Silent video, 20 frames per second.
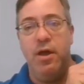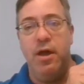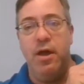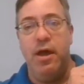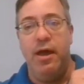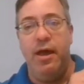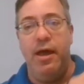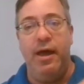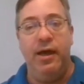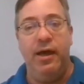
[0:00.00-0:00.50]

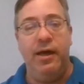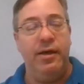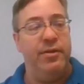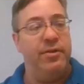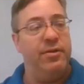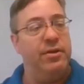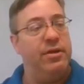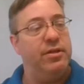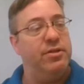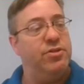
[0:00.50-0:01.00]
The
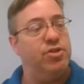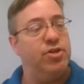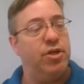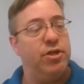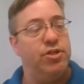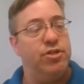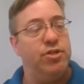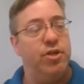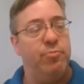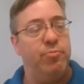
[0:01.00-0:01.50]

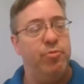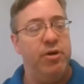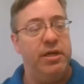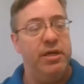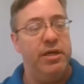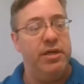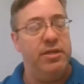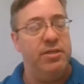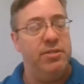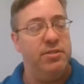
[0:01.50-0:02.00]
instructions are pretty
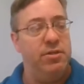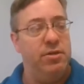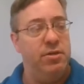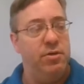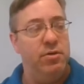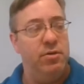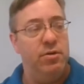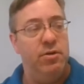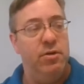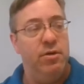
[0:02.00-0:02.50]
easy.
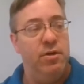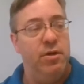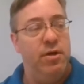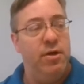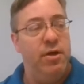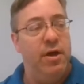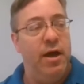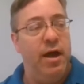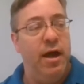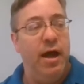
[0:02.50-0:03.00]

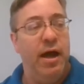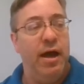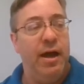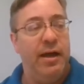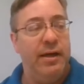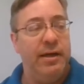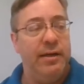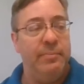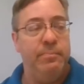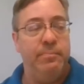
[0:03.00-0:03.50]

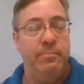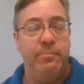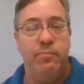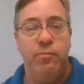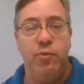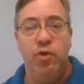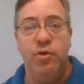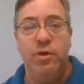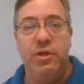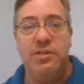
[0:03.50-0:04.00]

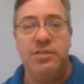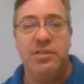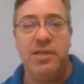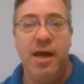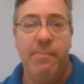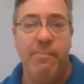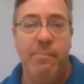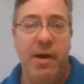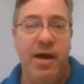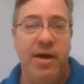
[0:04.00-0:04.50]
You can stop
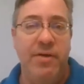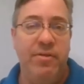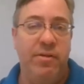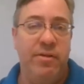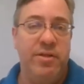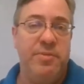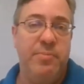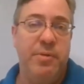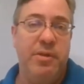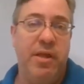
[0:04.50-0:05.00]
by the
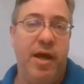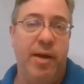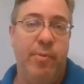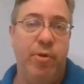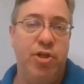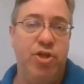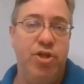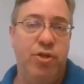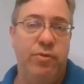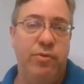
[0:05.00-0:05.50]
Lisbon Library
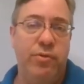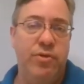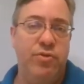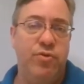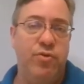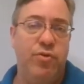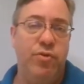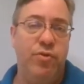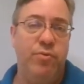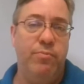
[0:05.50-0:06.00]
Children's
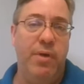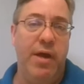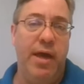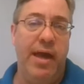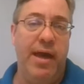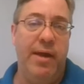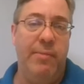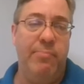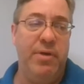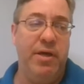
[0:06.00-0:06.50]
Room
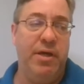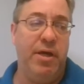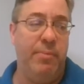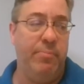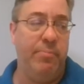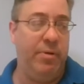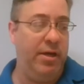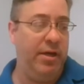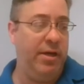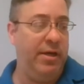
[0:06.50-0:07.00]
and pick up
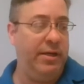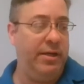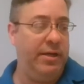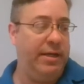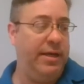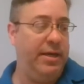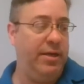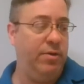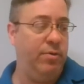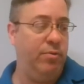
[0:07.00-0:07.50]
a
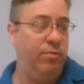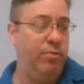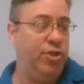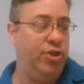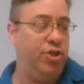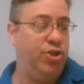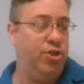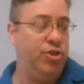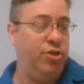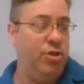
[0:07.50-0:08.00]
kit
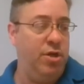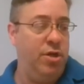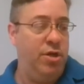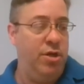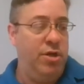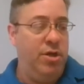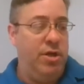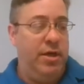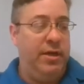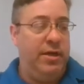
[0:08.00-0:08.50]
which
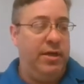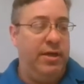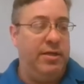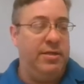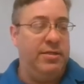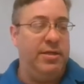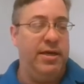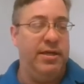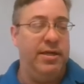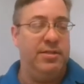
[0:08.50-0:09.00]

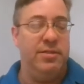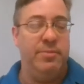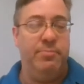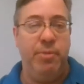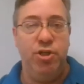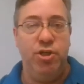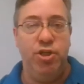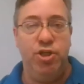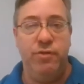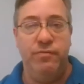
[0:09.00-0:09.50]
contains a
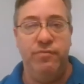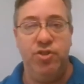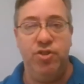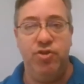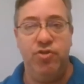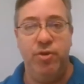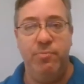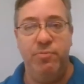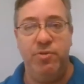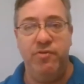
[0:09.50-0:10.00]
bunch of
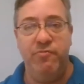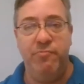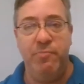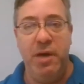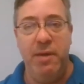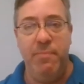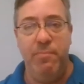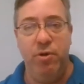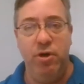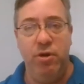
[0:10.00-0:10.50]
strips of paper.